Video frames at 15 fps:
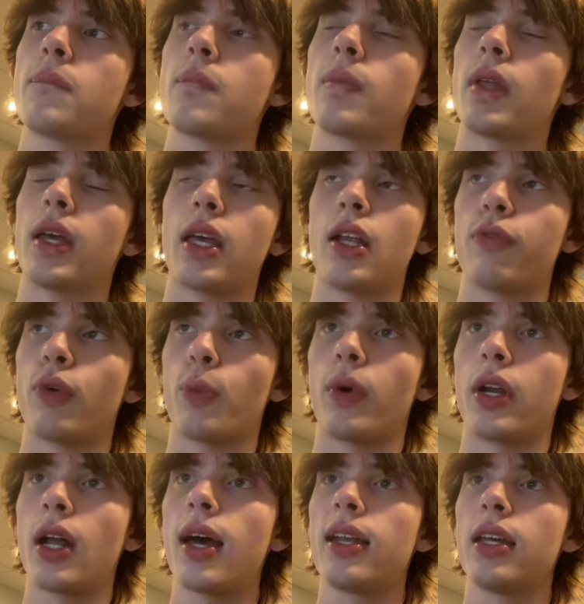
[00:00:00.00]
hit it for
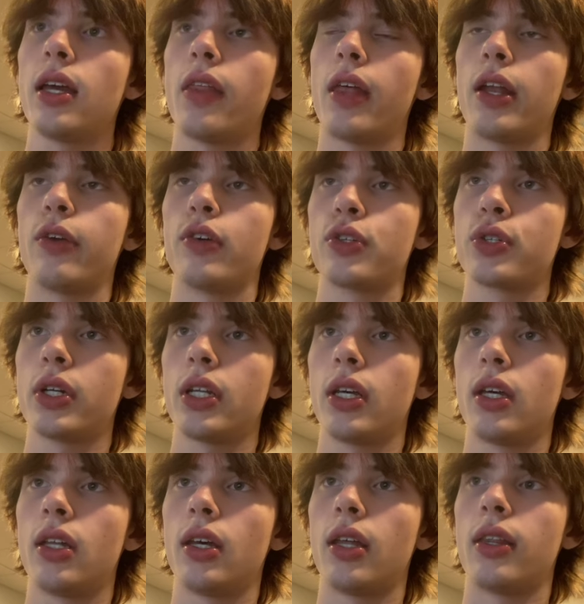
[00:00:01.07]
190, and then he
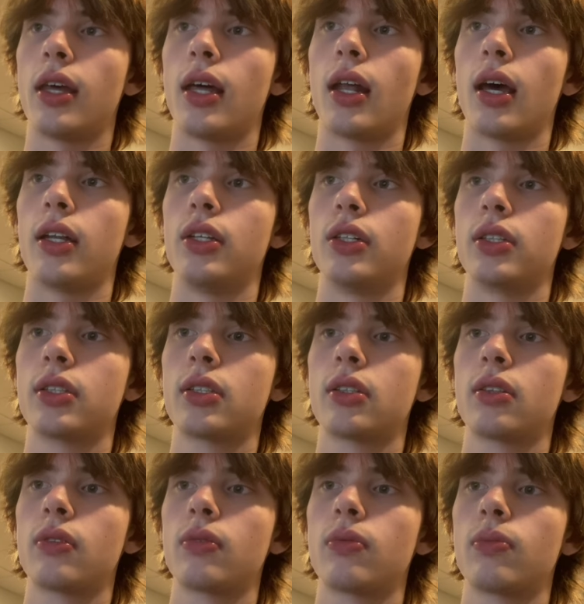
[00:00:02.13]
retreated, and then I just
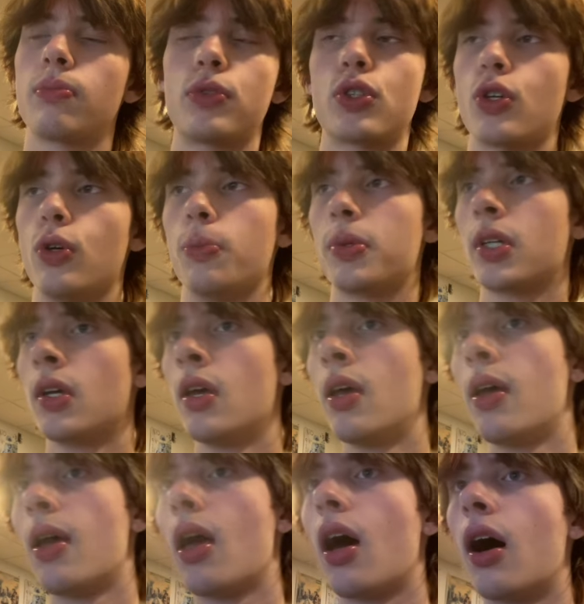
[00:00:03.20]
scooped.
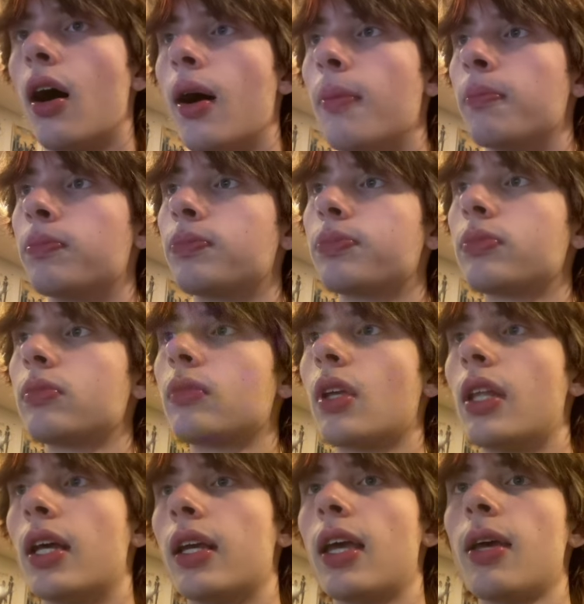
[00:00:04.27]
And
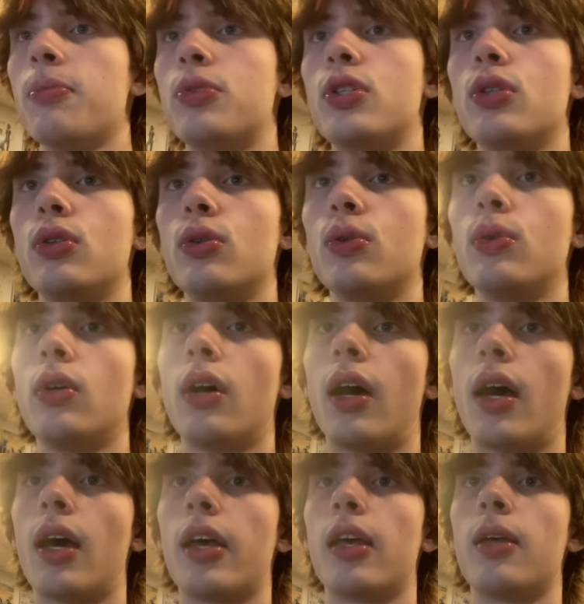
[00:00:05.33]
then game 2,
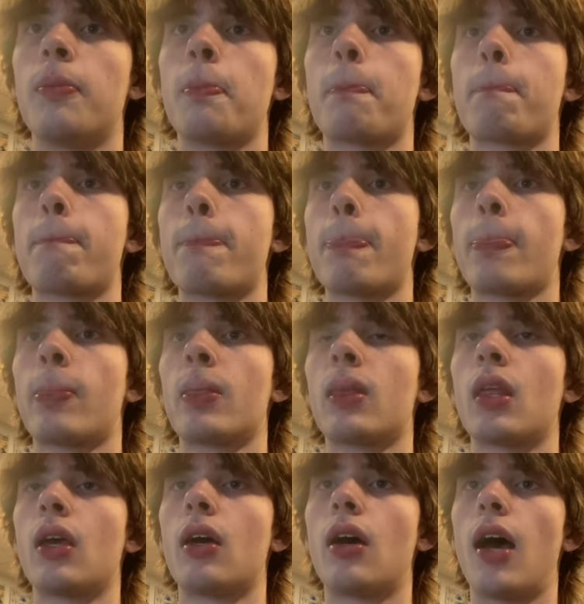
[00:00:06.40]
I
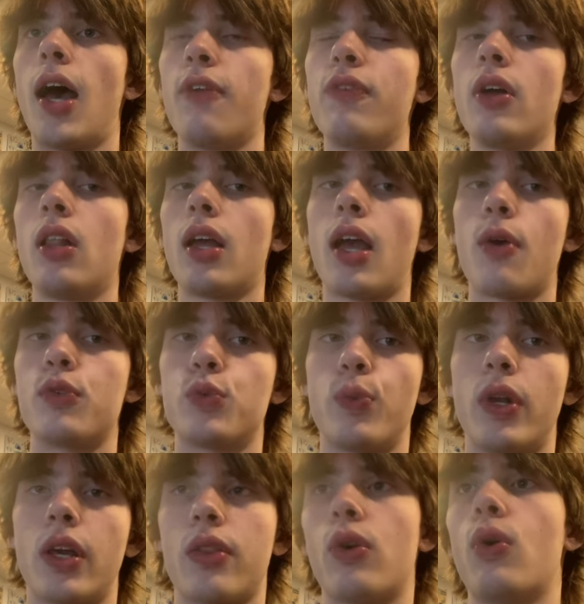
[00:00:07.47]
felt like I was
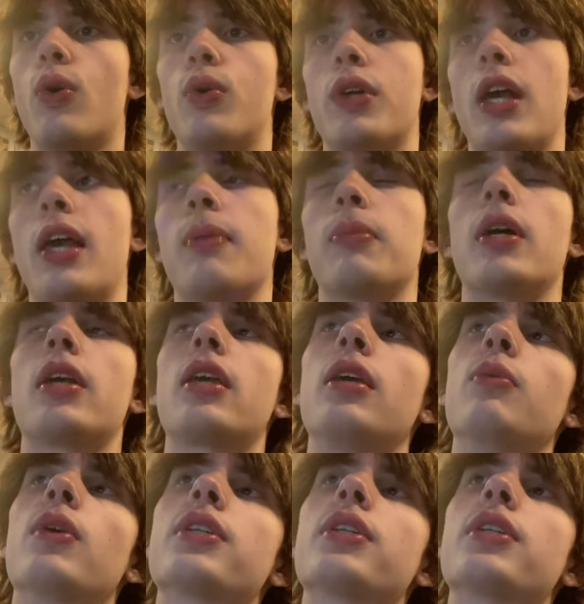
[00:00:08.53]
winning the whole game. He